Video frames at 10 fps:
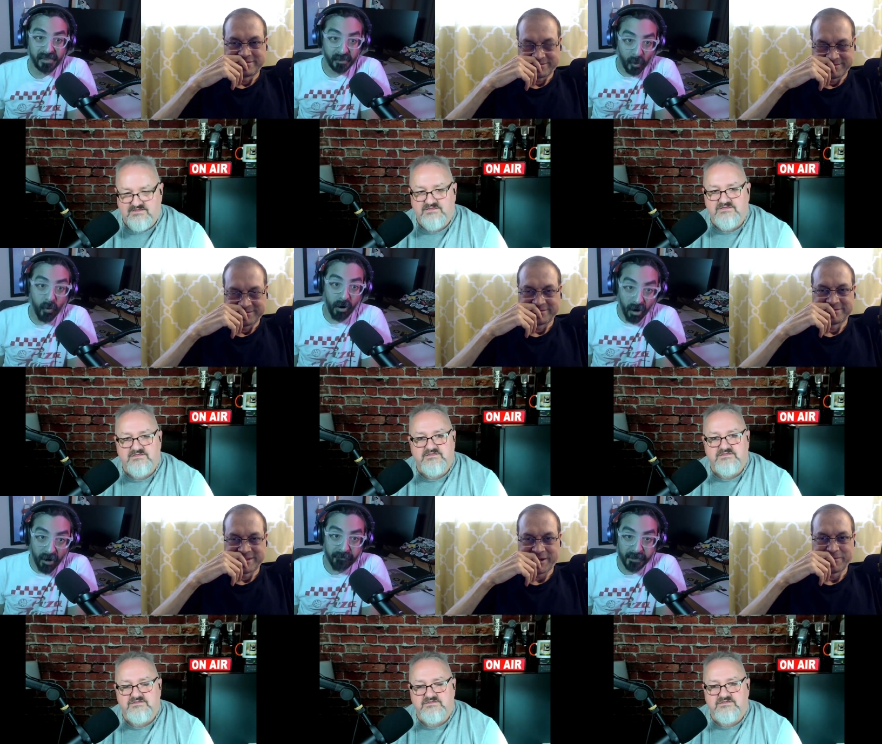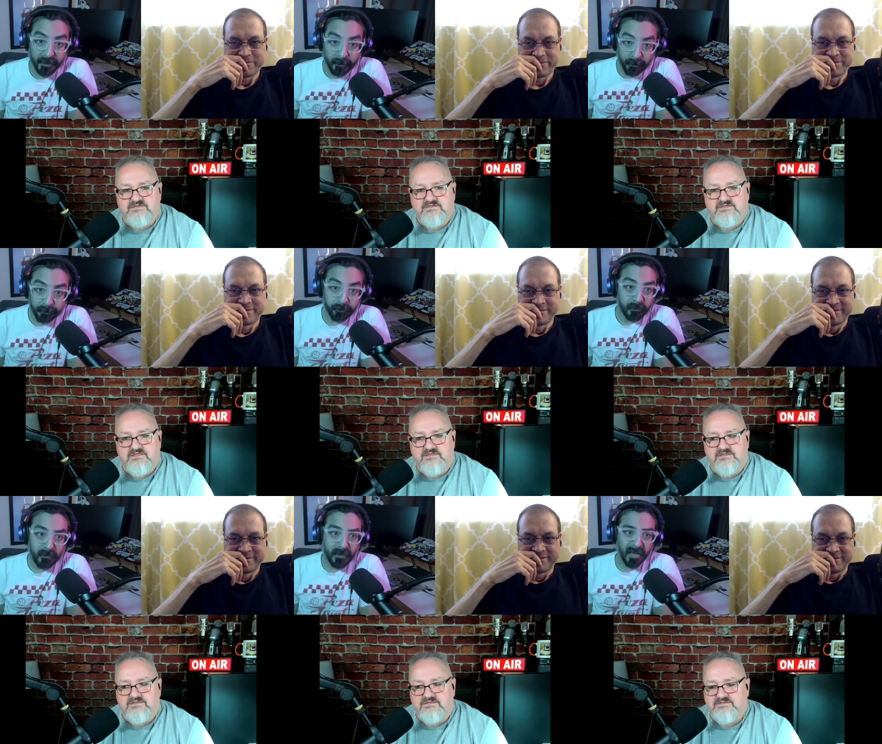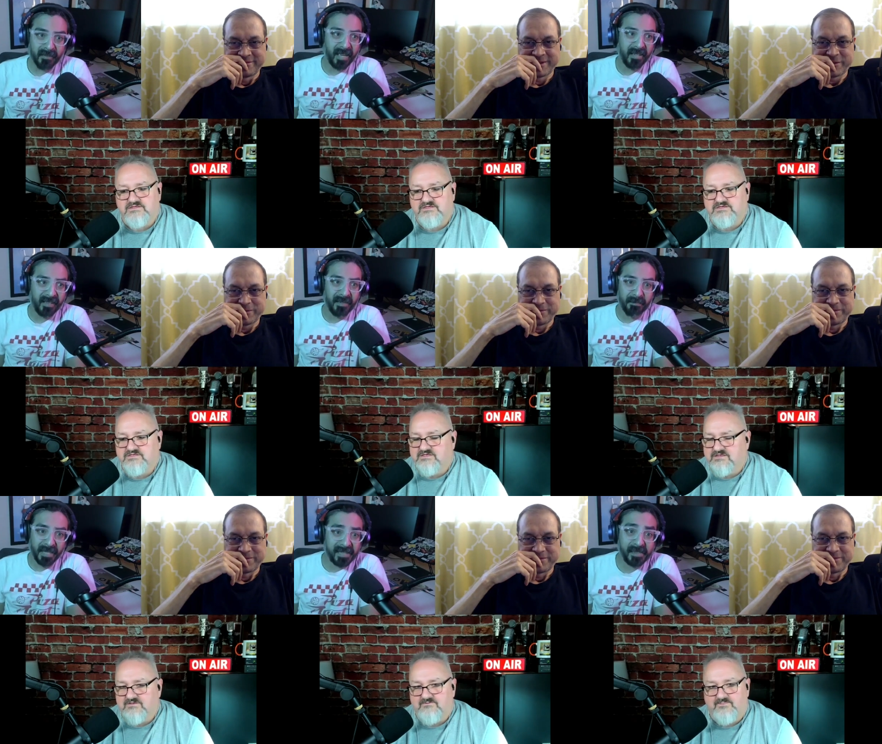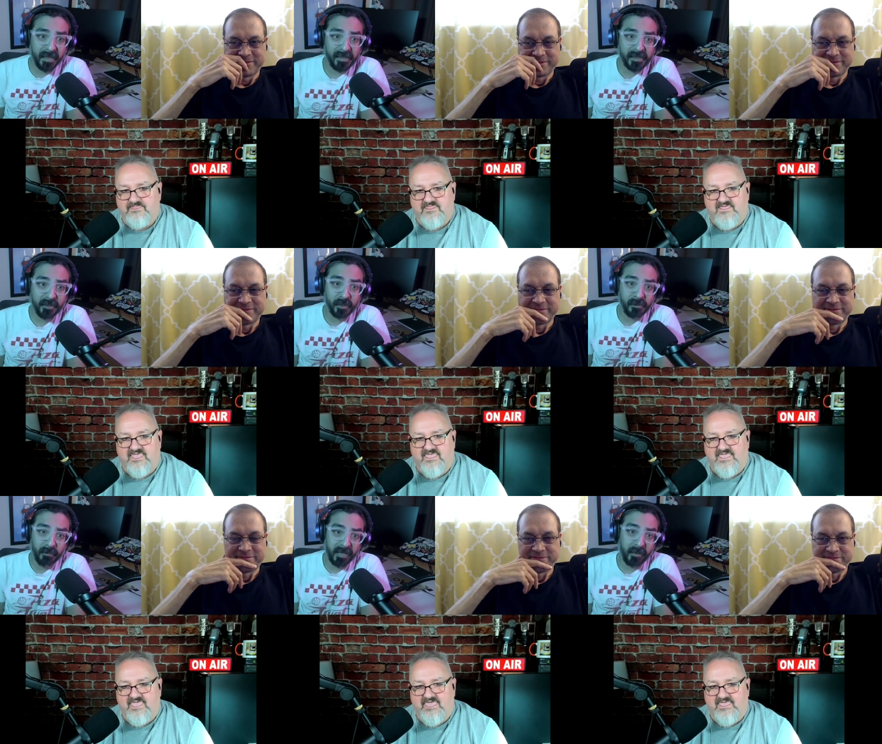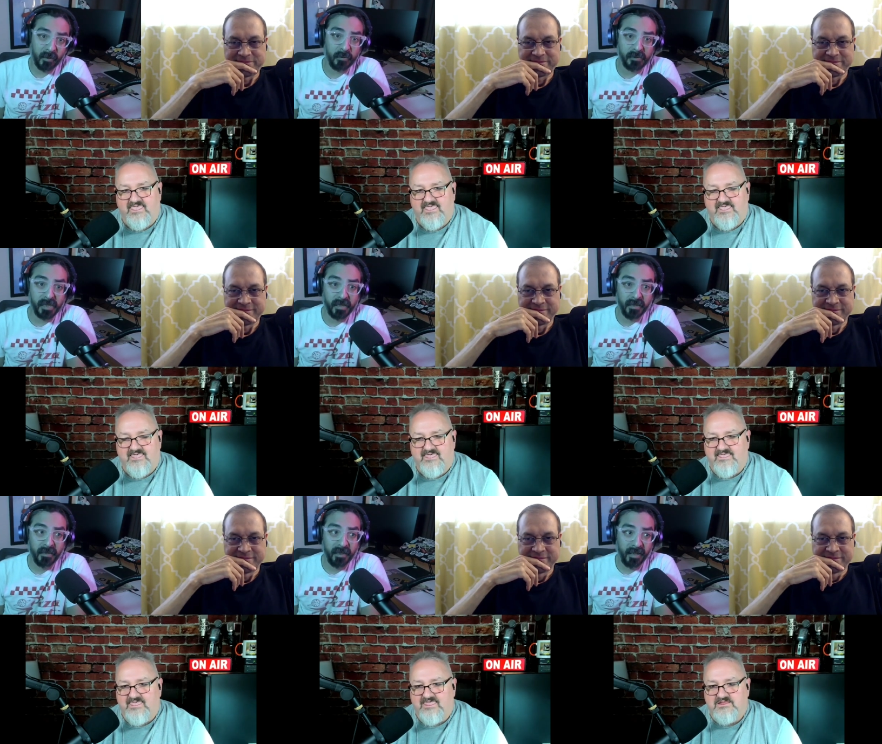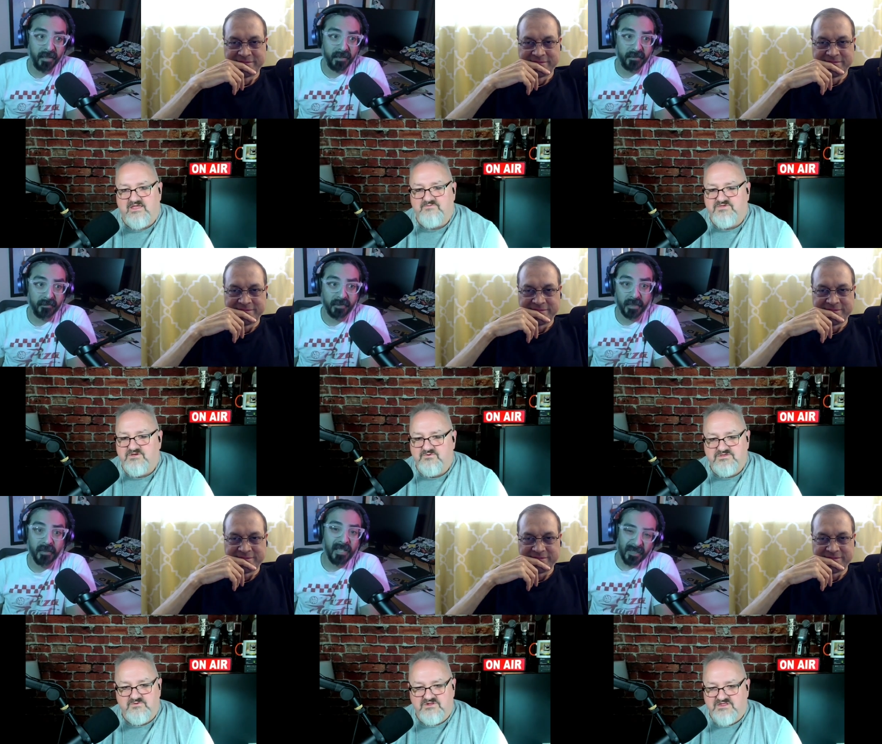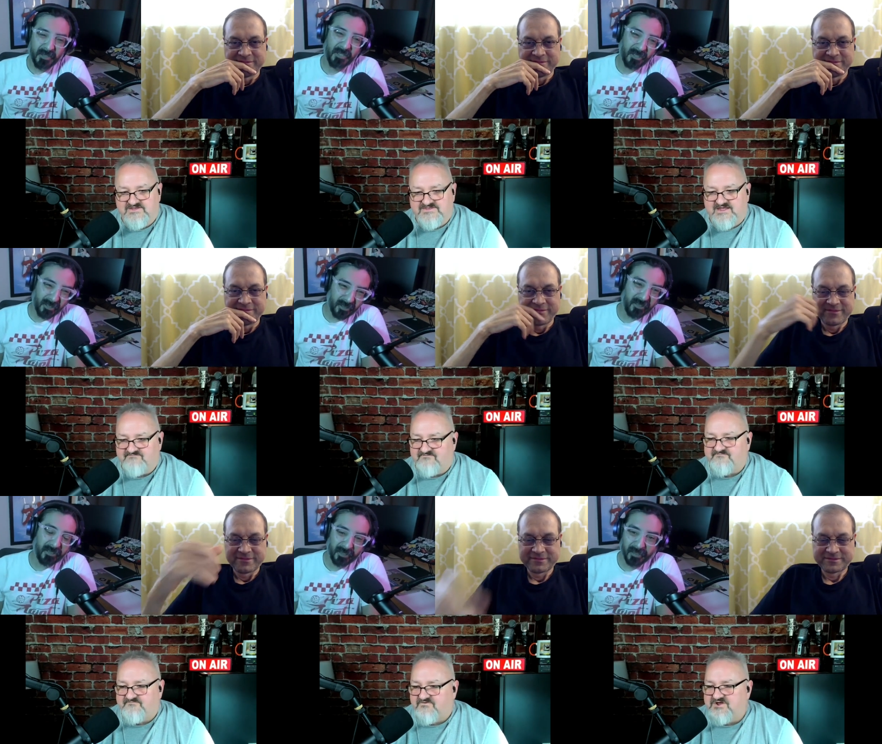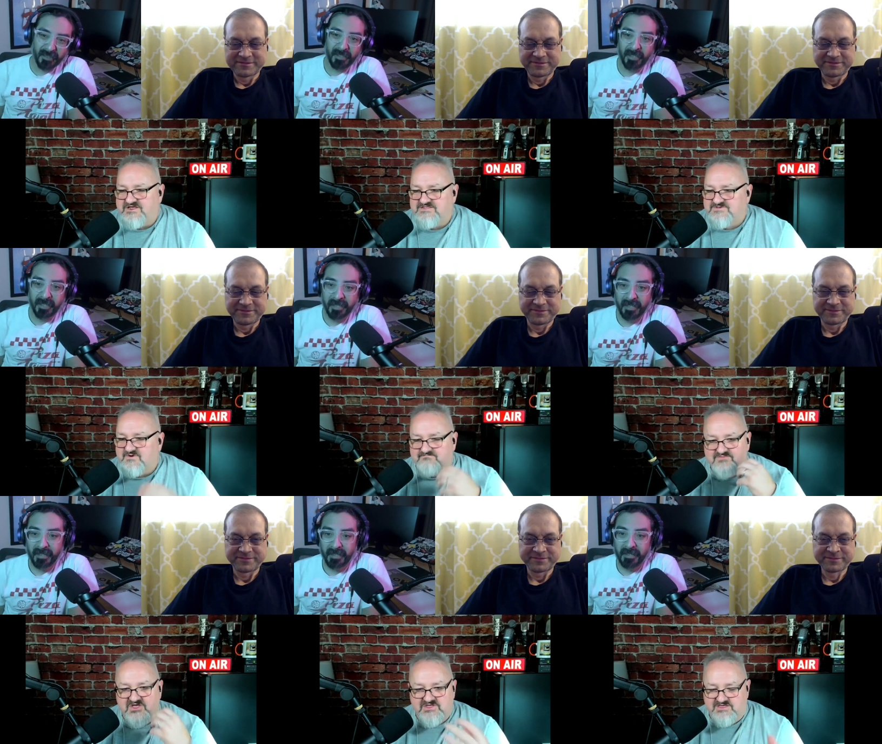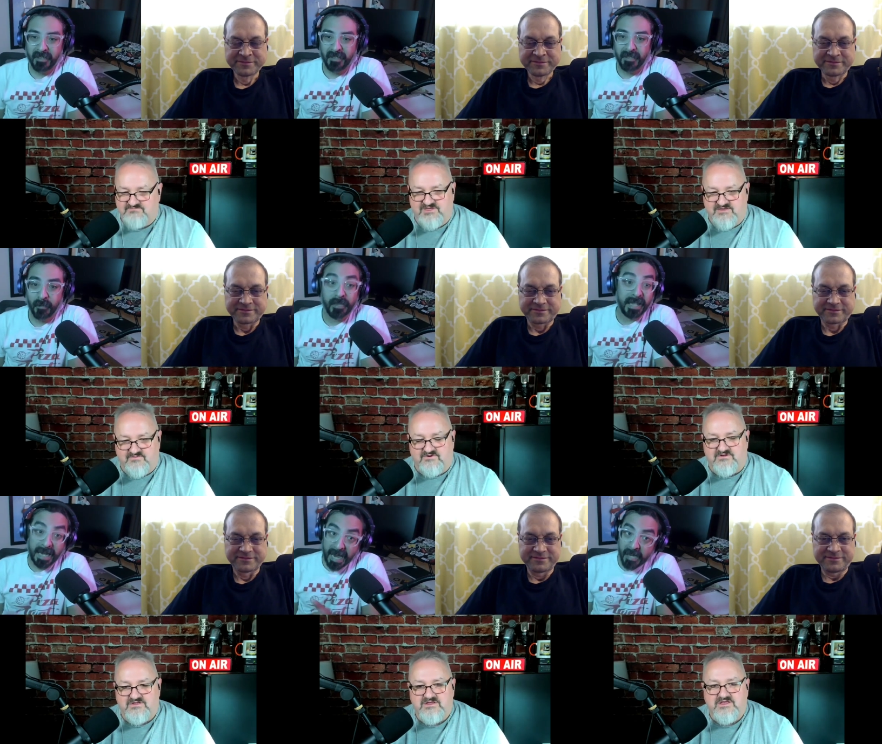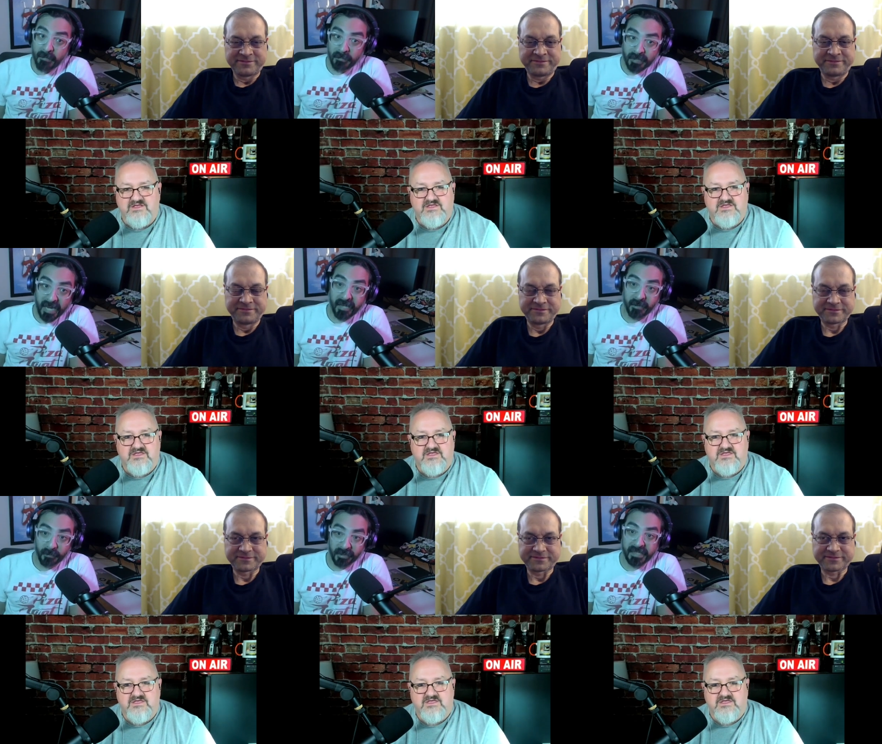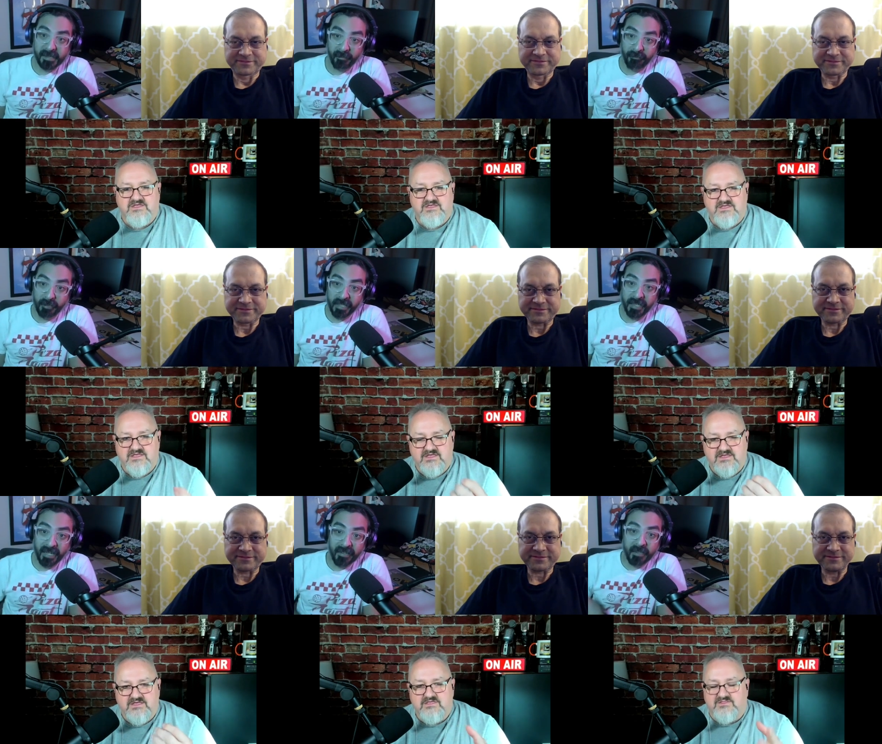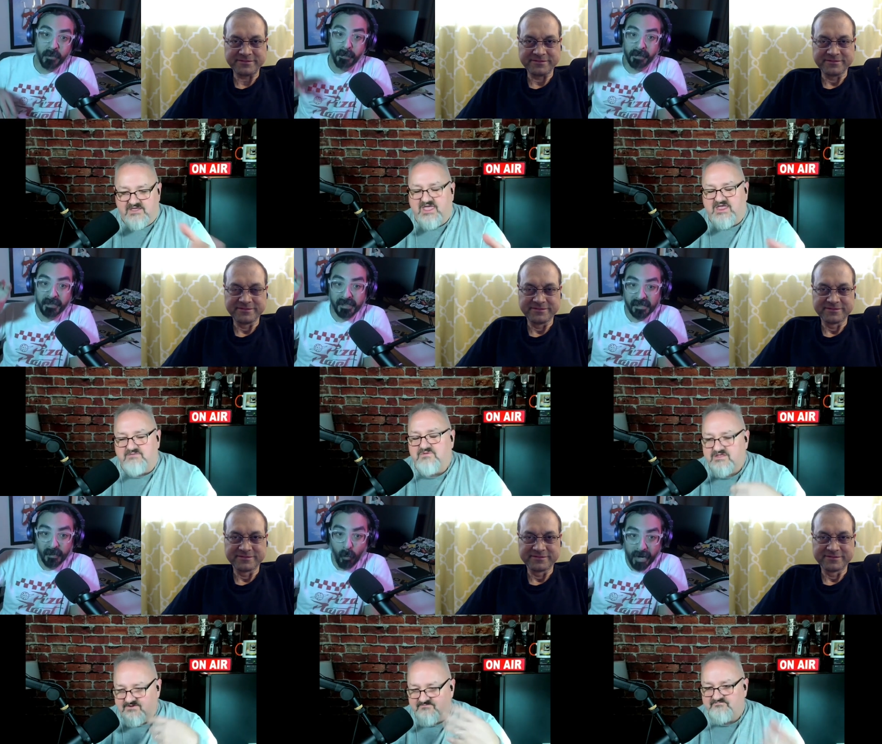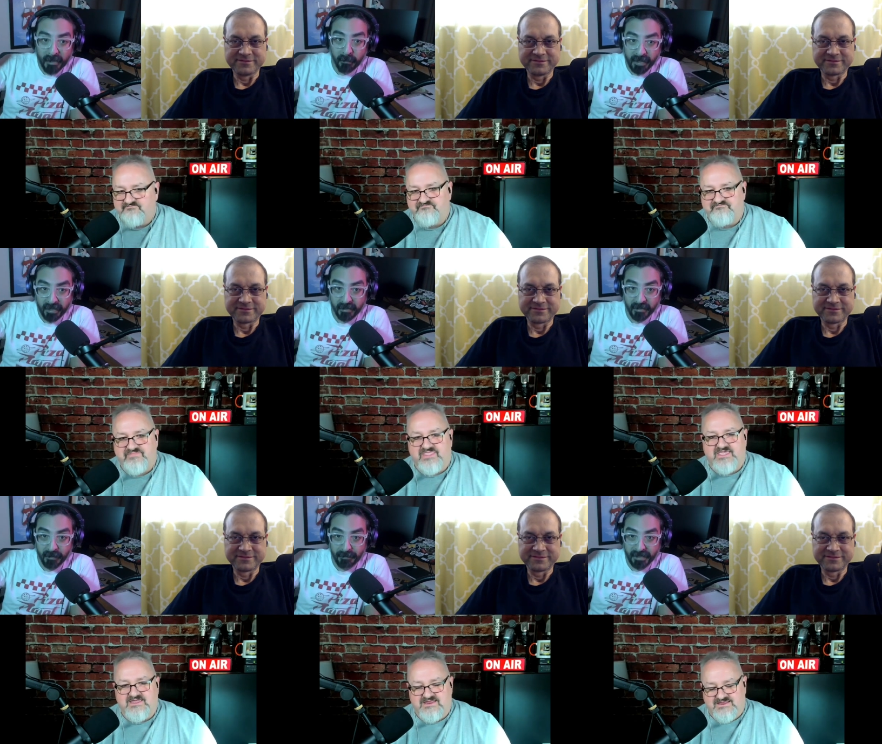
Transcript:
Speaker 1: so often yeah. that yep. it makes sense to just make those. And if you you, know, you release sure. that for
Speaker 2: free to a million people,
Speaker 1: well, the game, yeah, you release for free, and then yeah, the you game. put the, the whale bait up